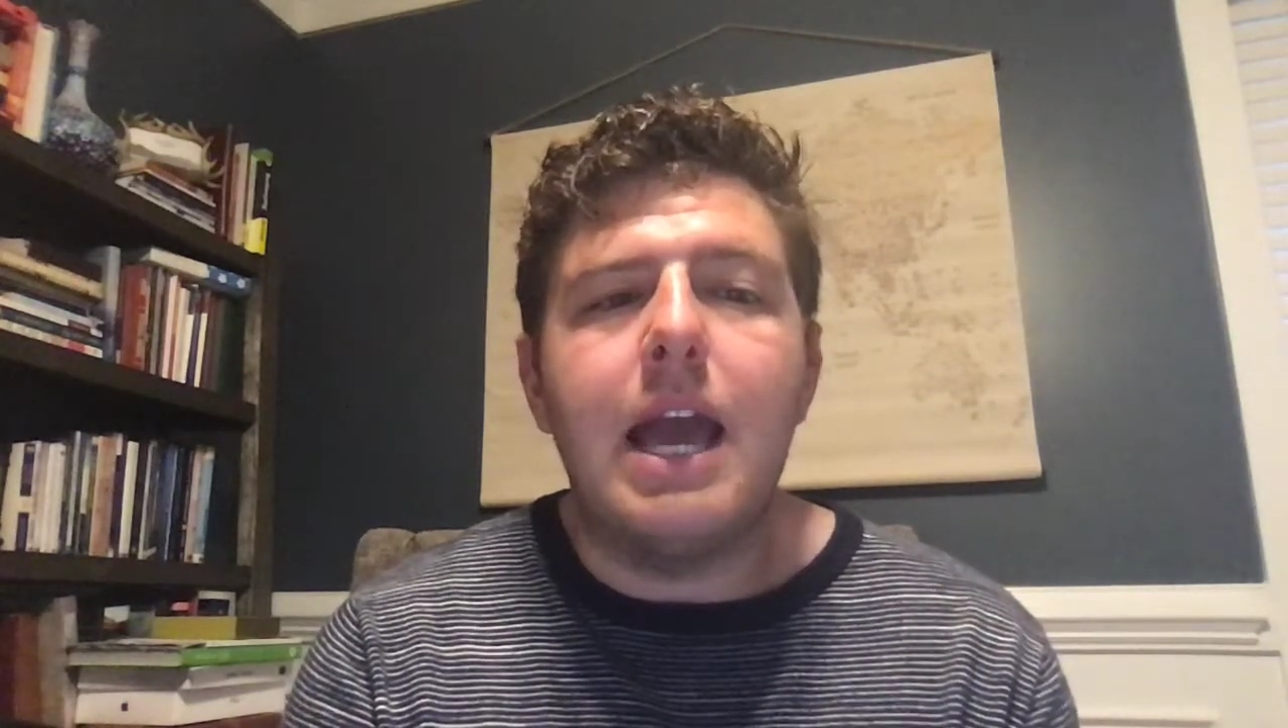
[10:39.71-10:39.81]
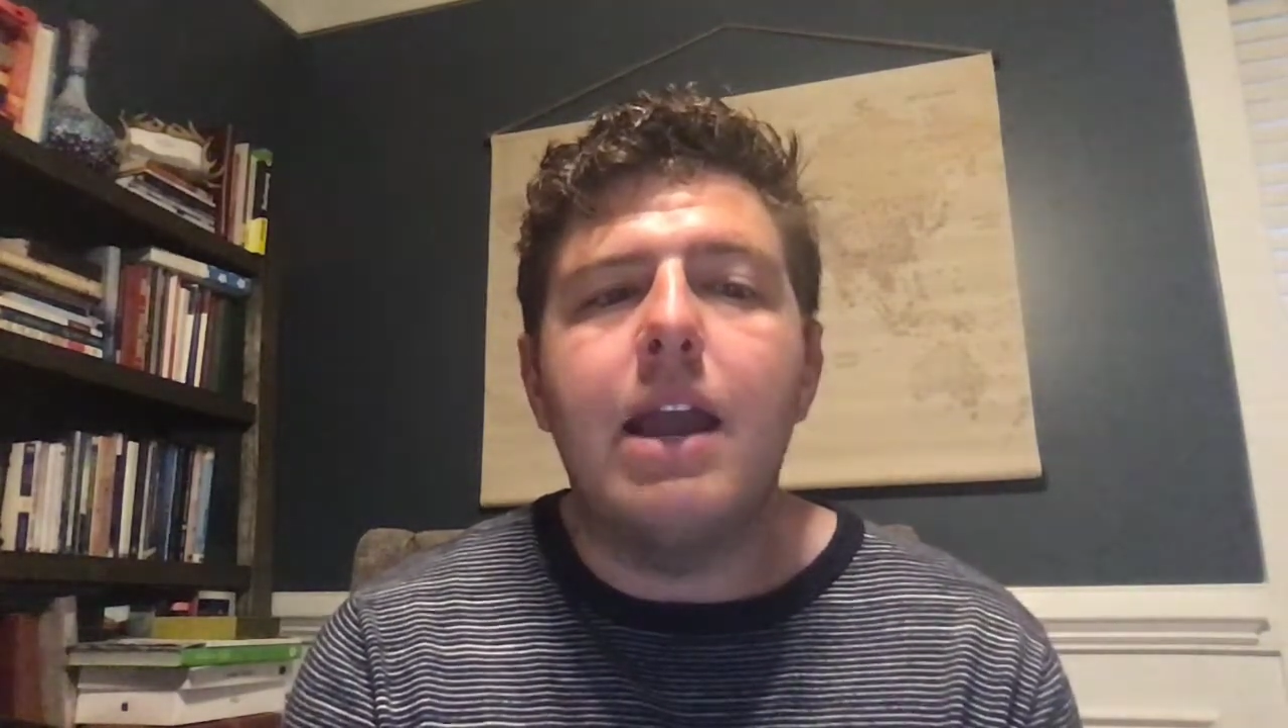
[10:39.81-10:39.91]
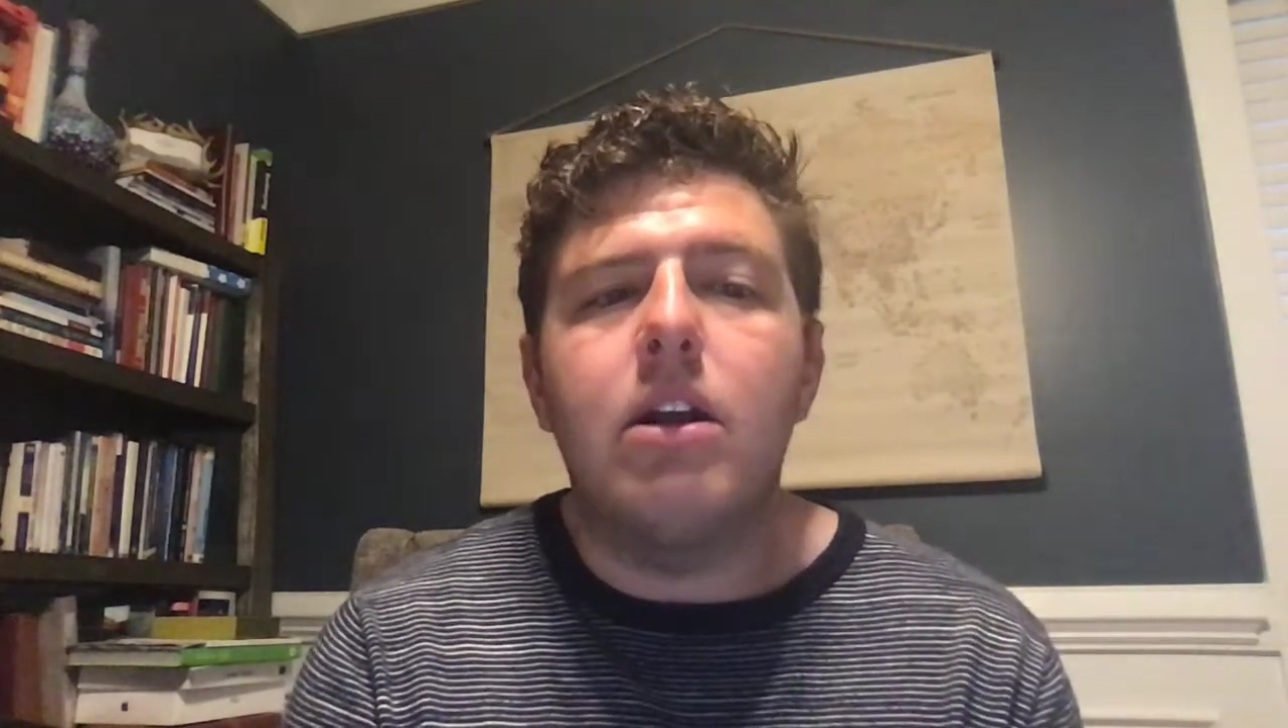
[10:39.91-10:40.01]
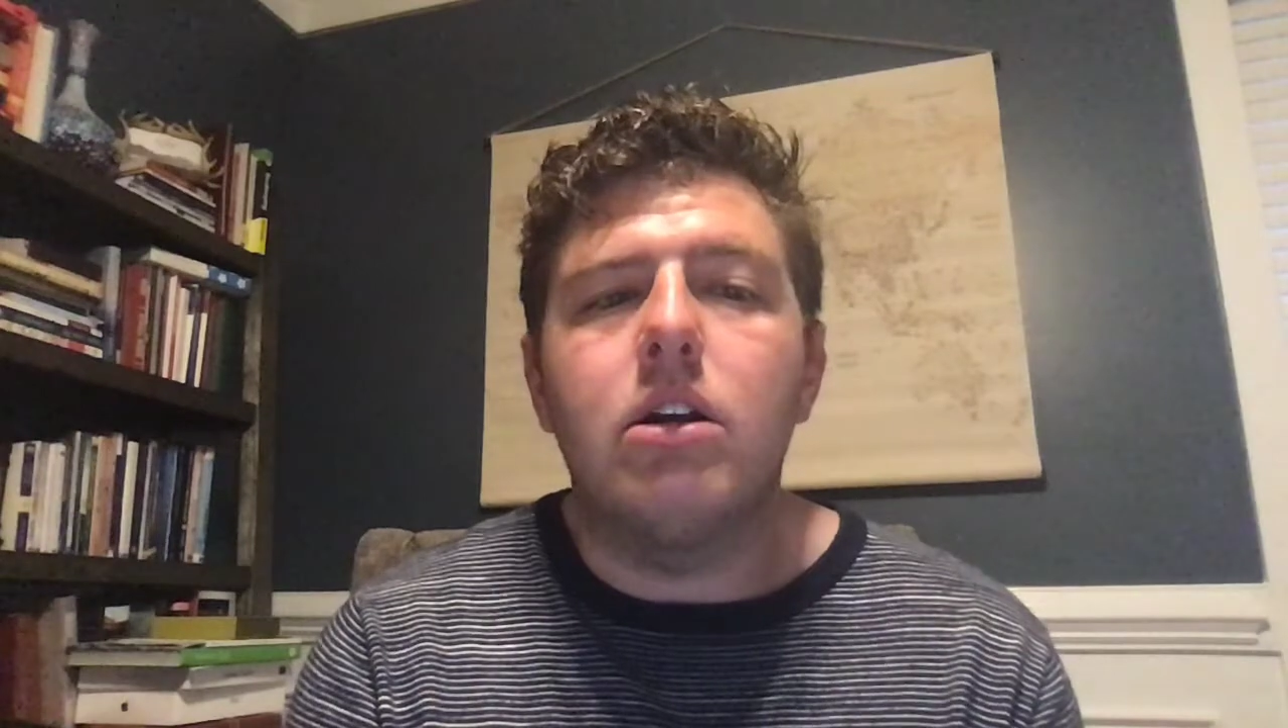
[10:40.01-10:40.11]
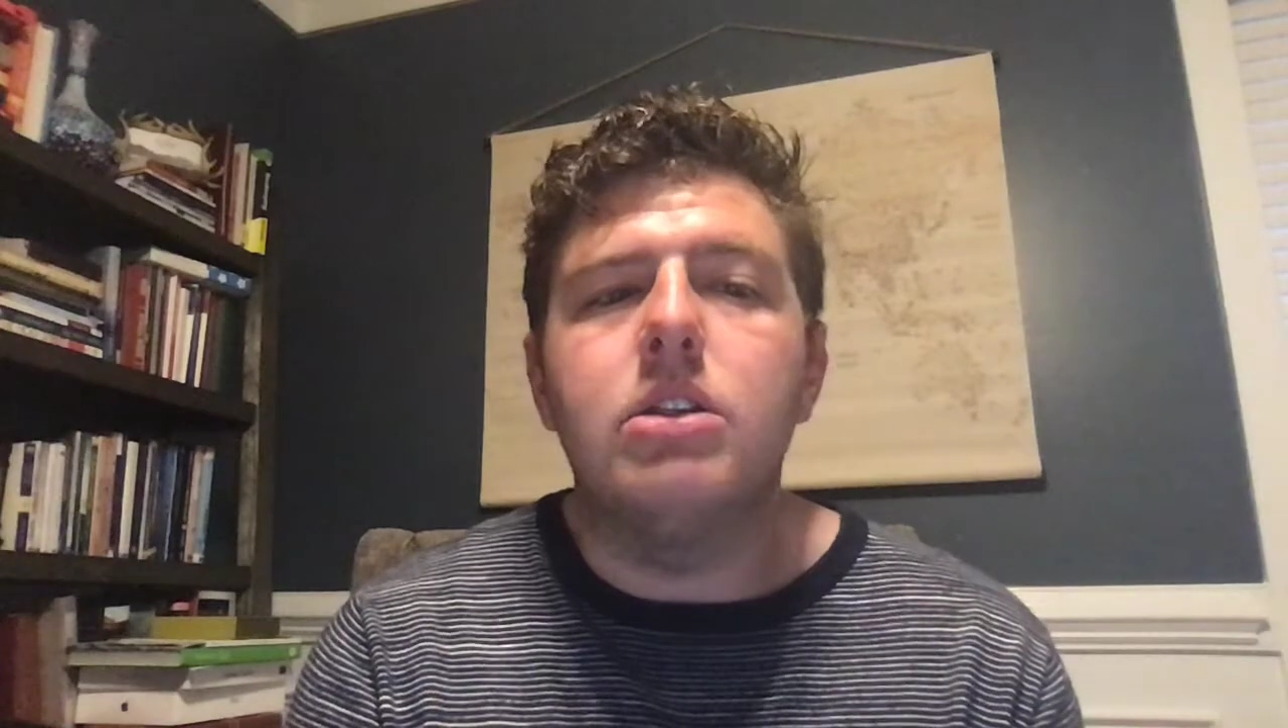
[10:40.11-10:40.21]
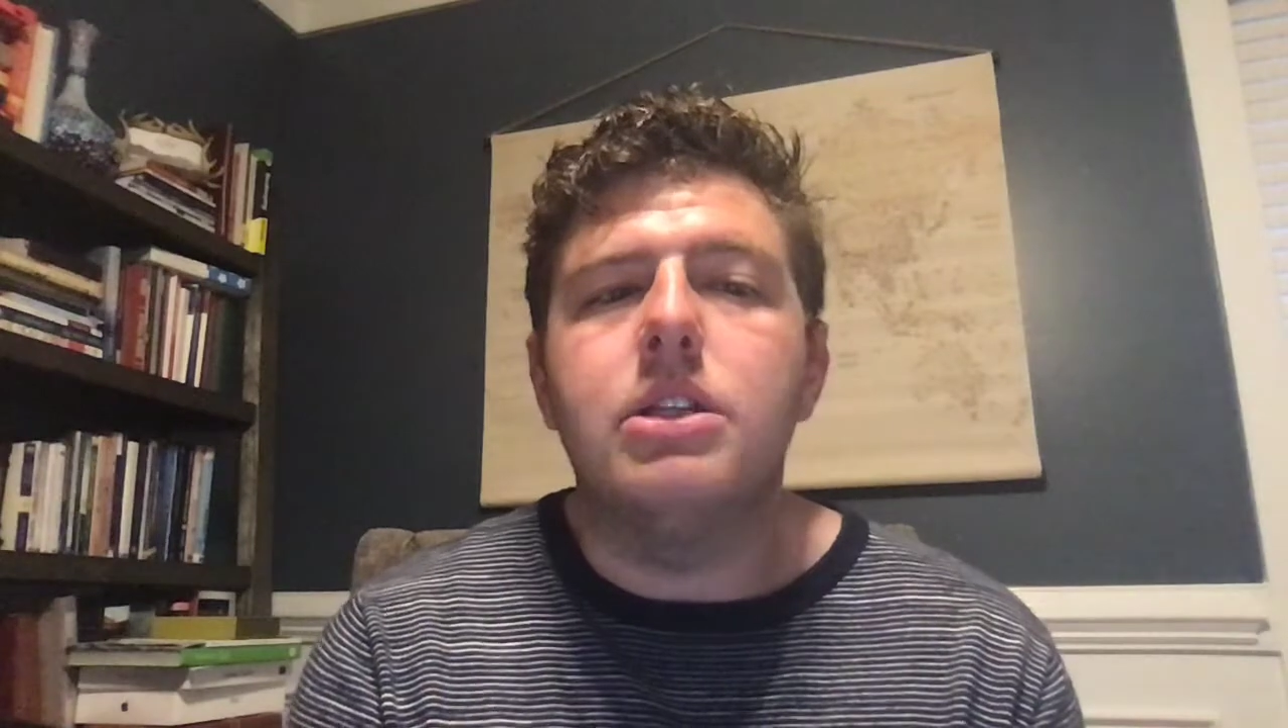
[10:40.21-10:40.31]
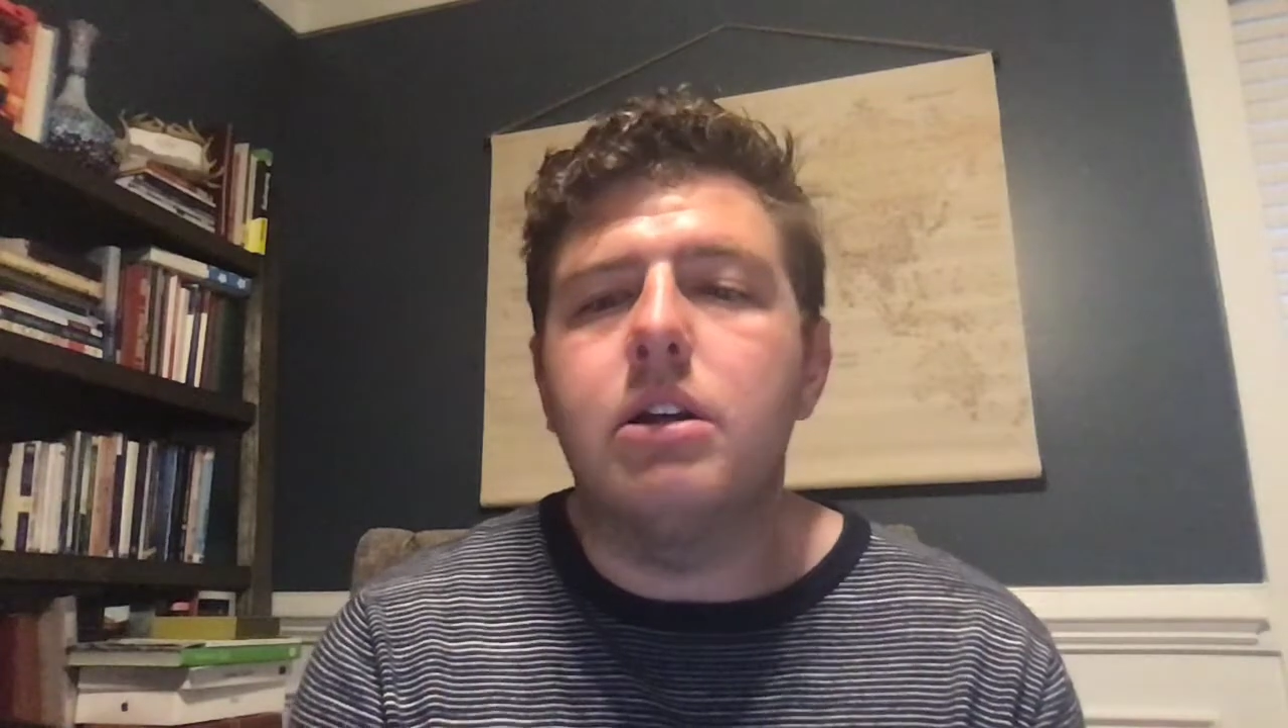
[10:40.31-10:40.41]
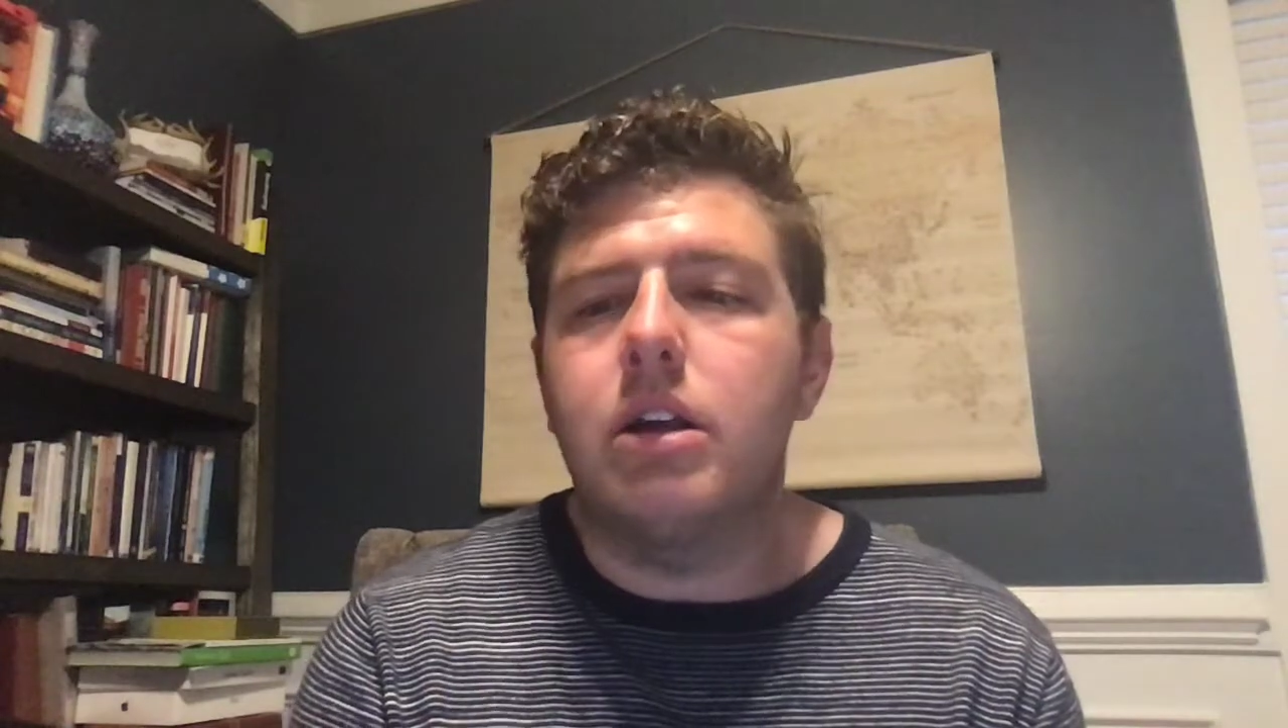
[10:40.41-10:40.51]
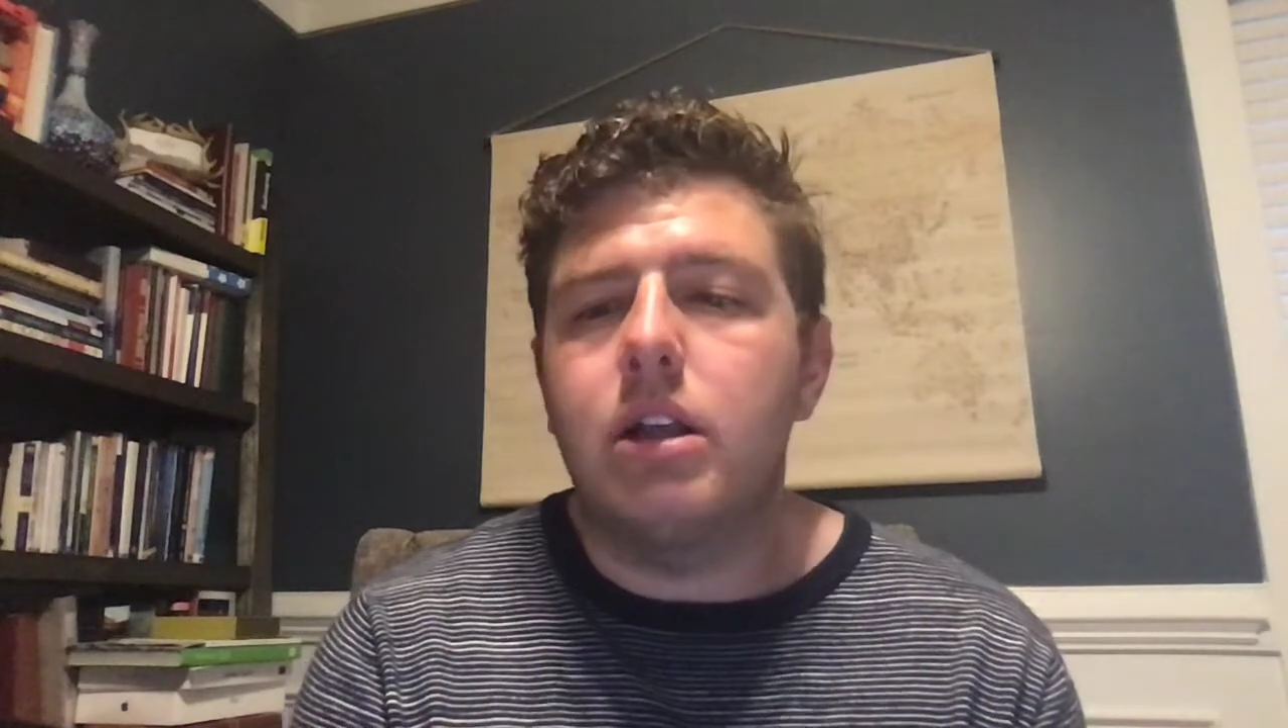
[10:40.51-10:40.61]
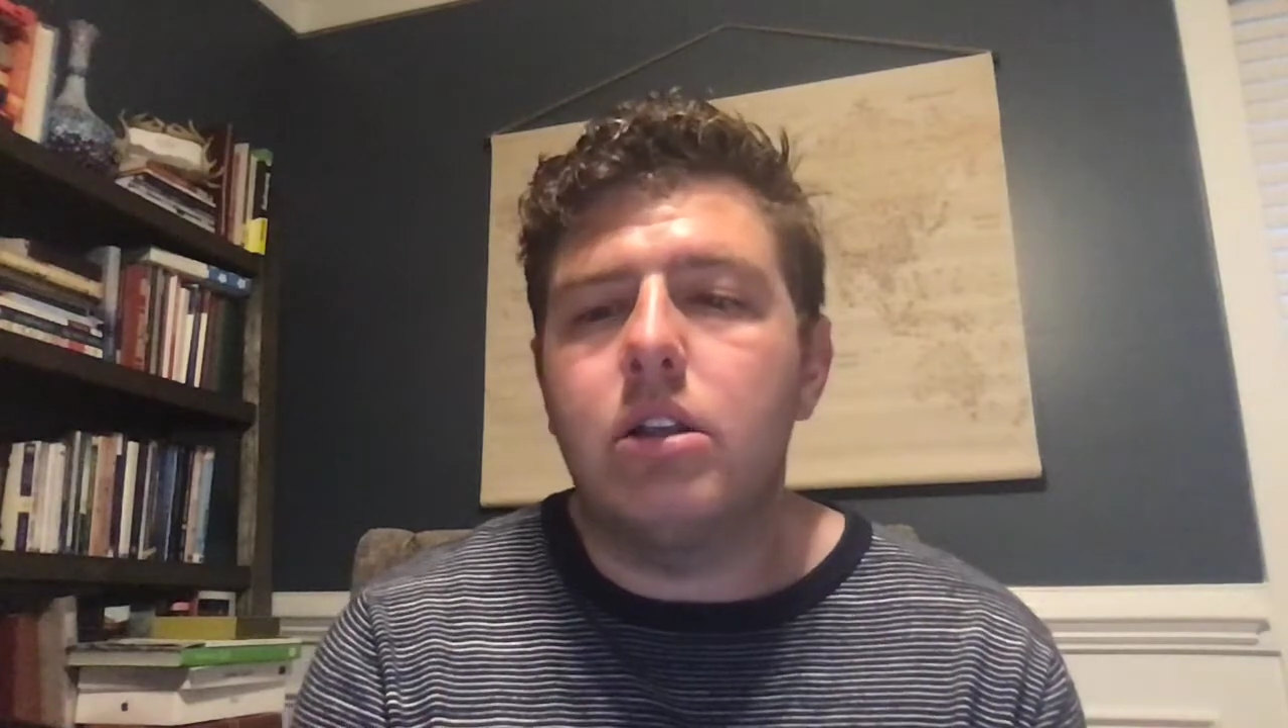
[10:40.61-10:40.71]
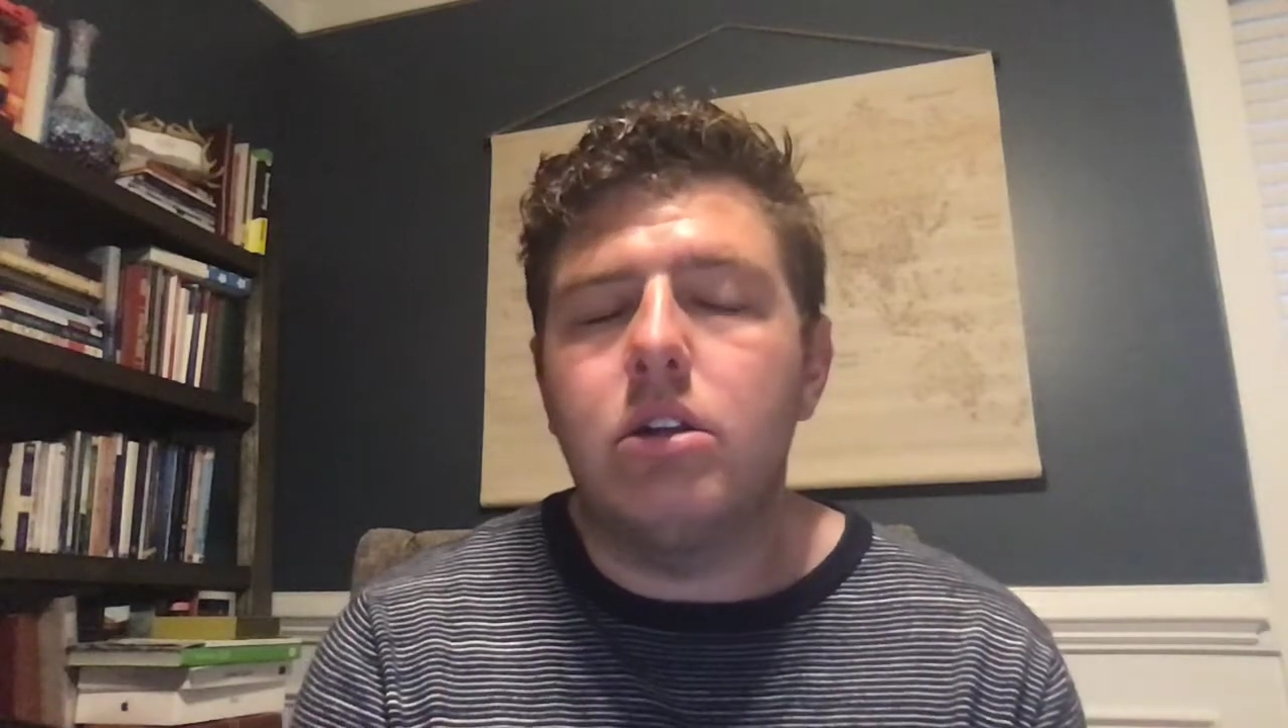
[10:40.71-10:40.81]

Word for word: heir during